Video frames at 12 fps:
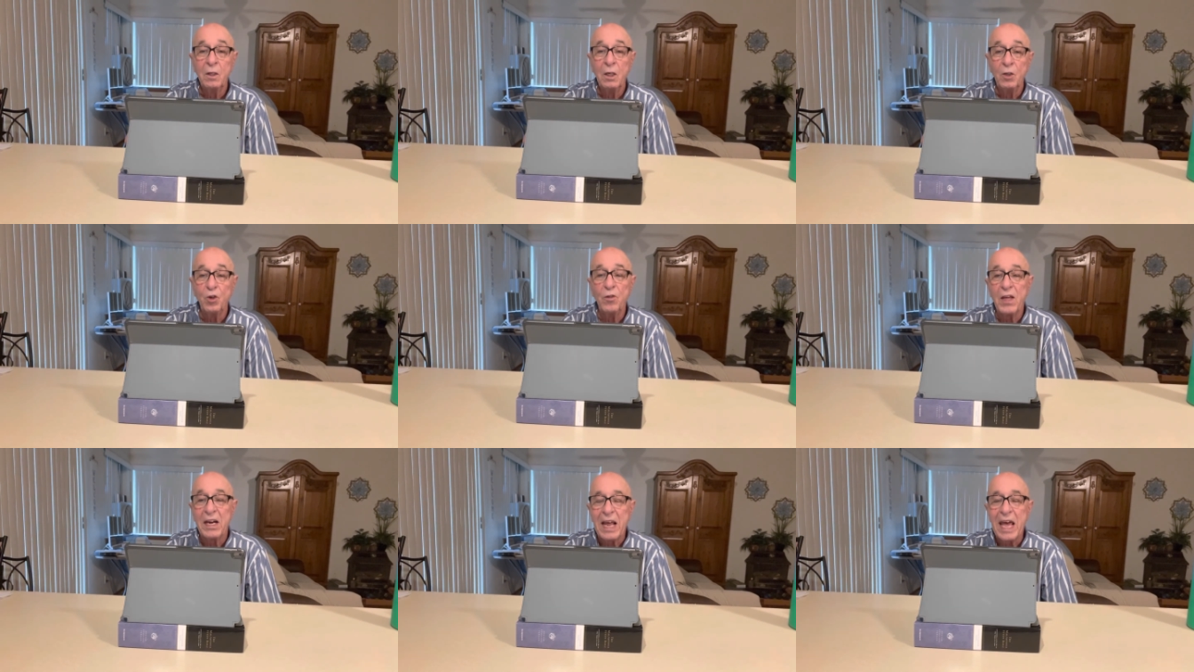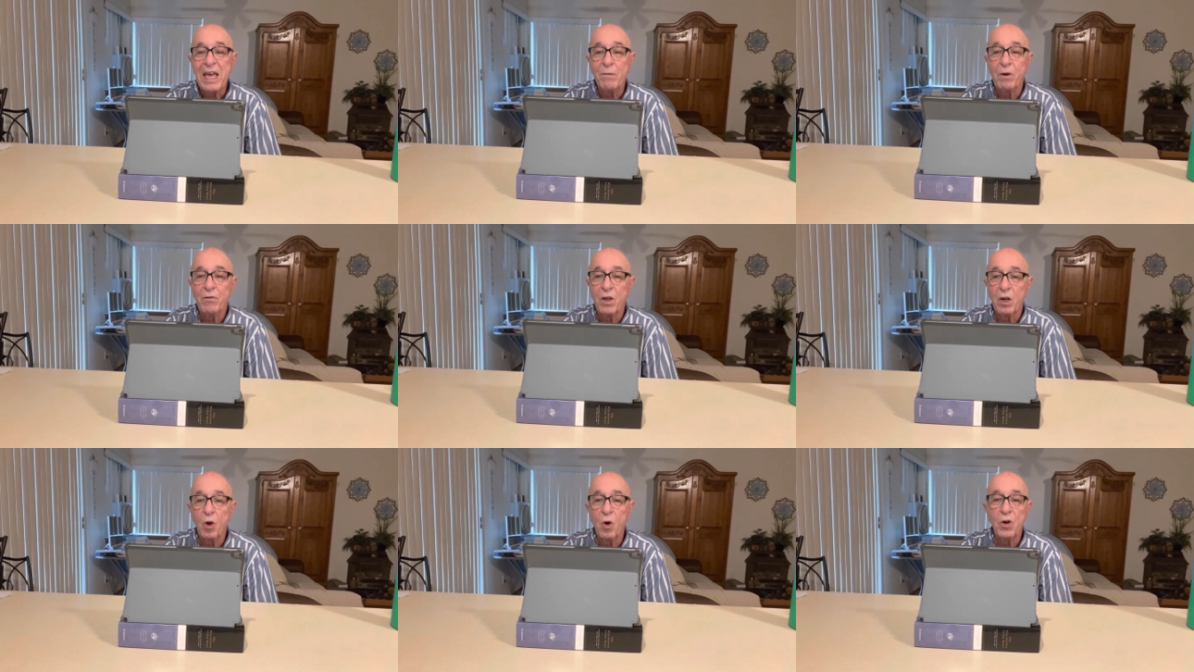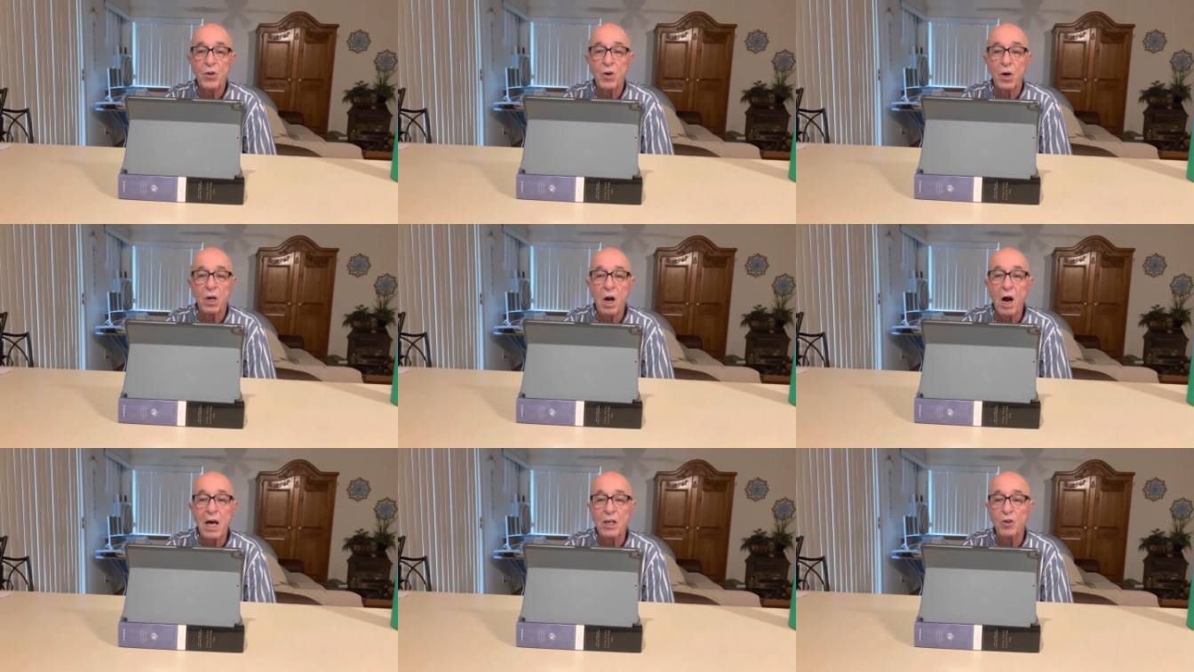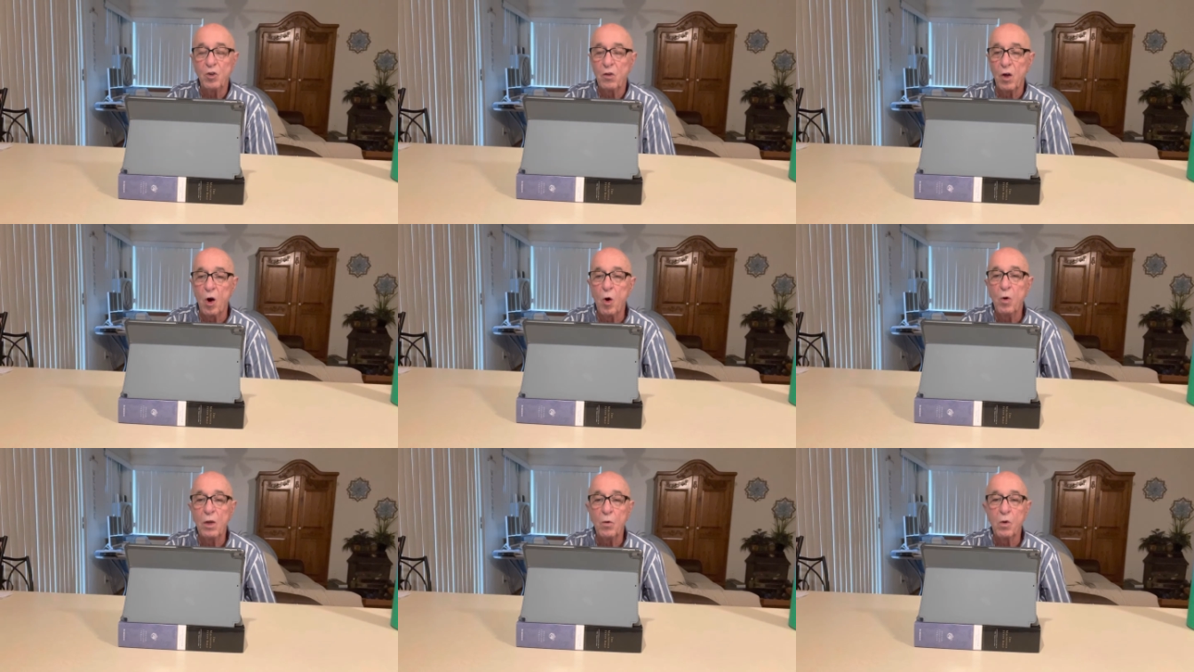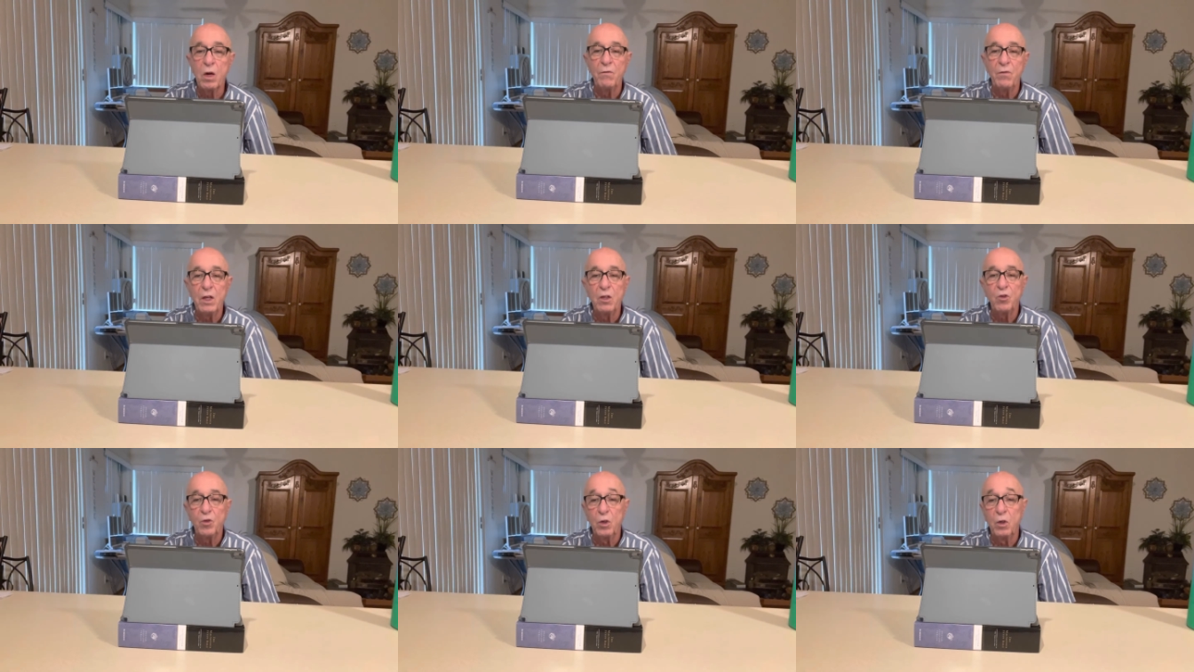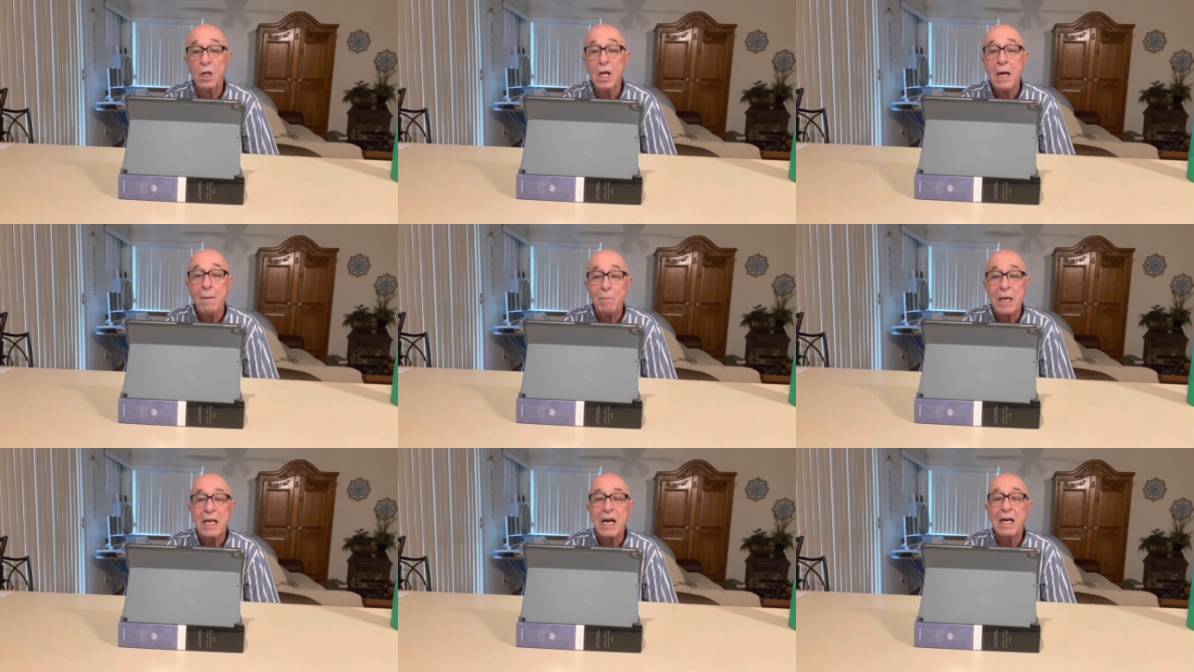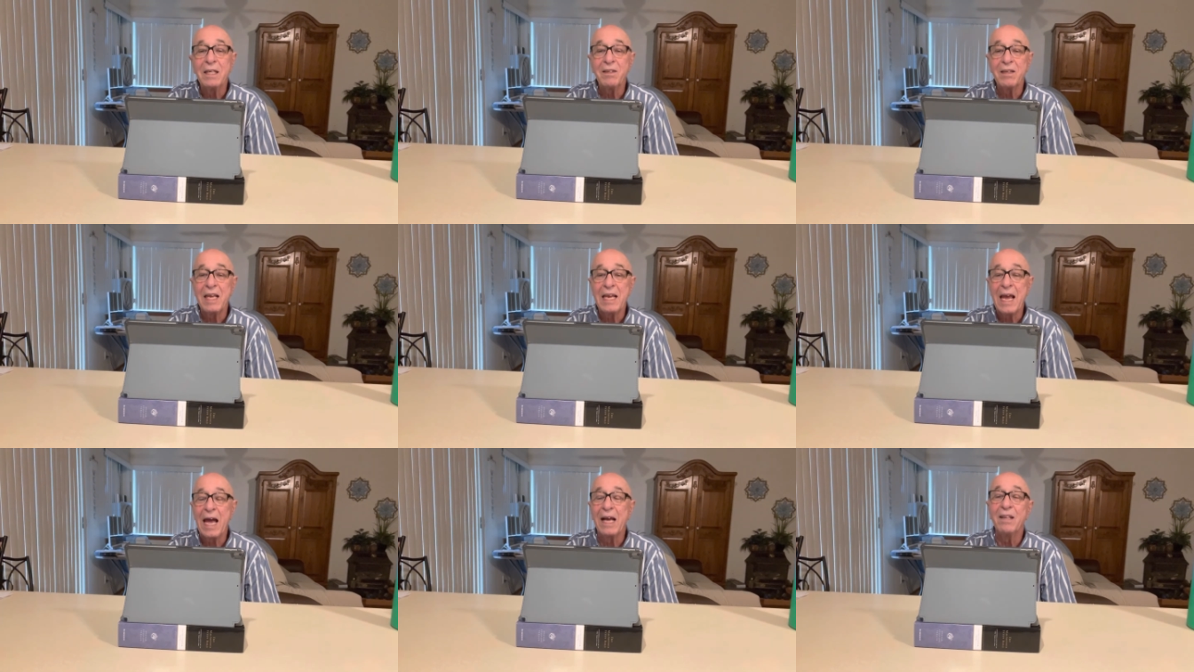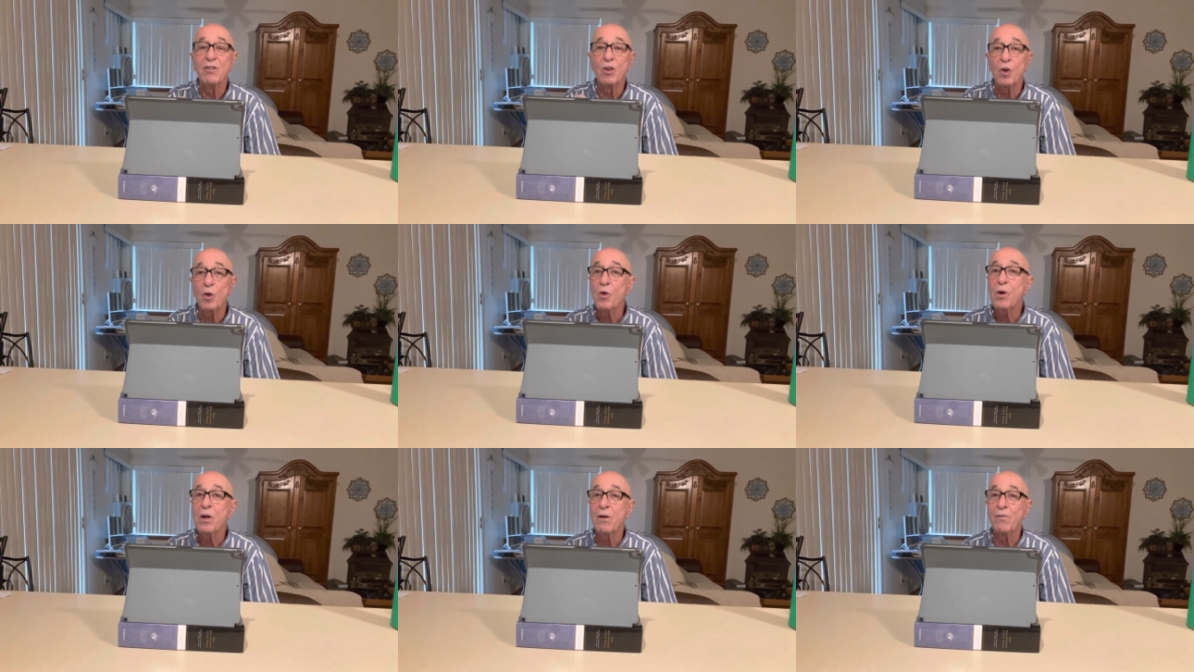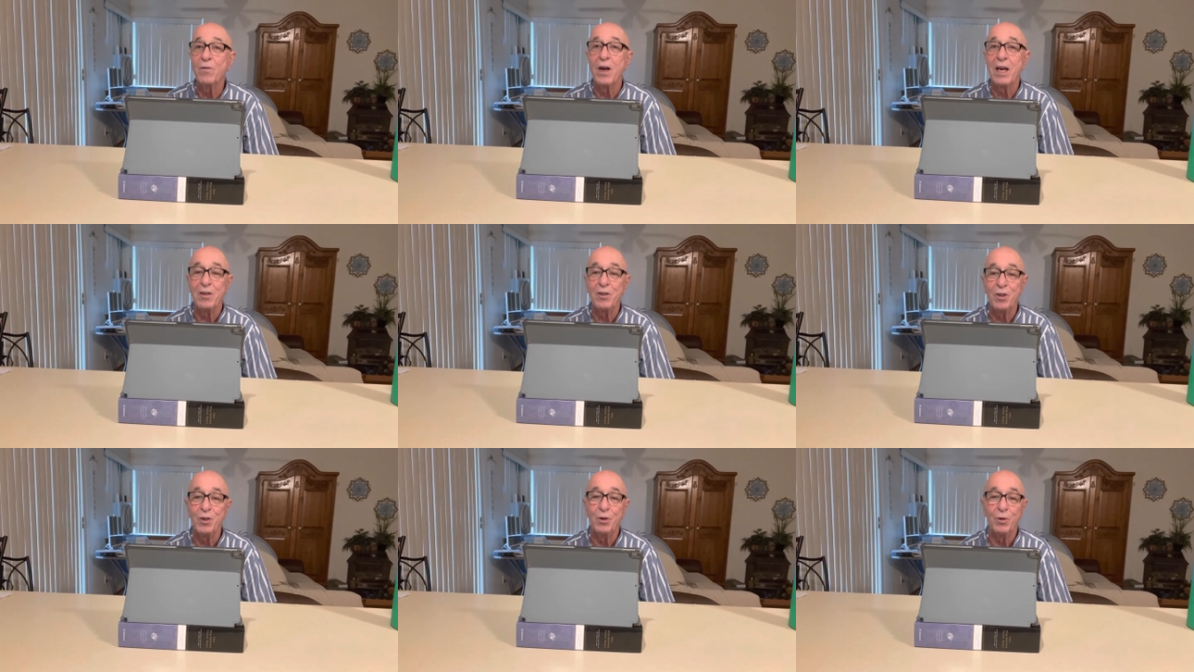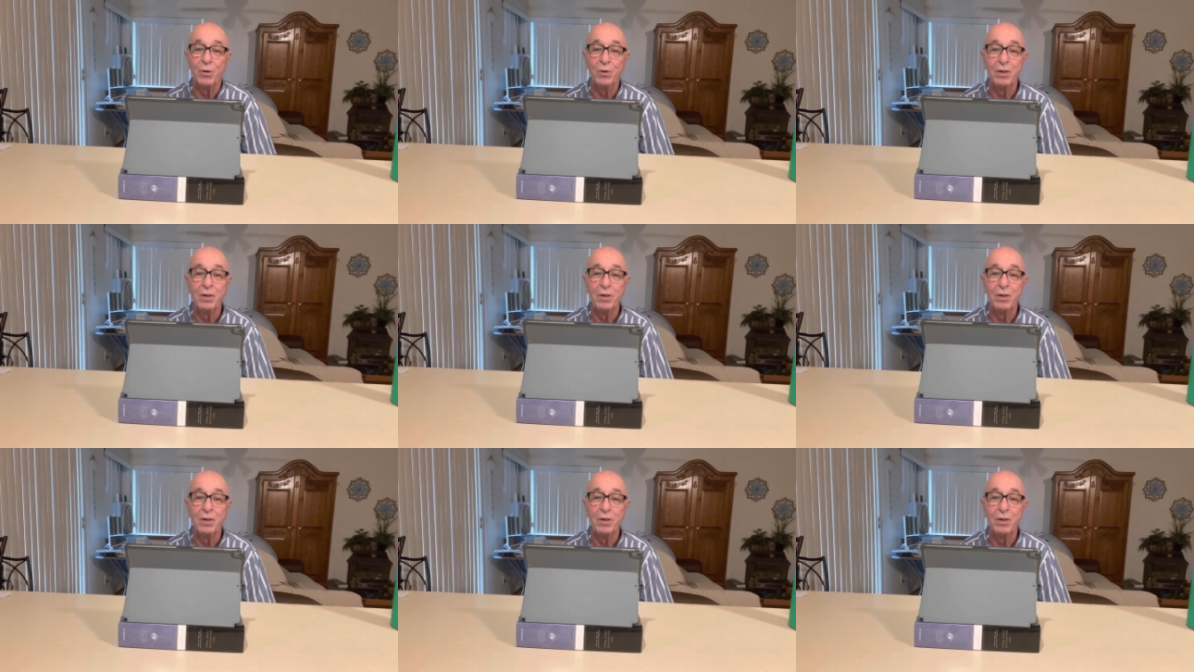to the name of the Lord your God and to the Holy One of Israel, because he has glorified you.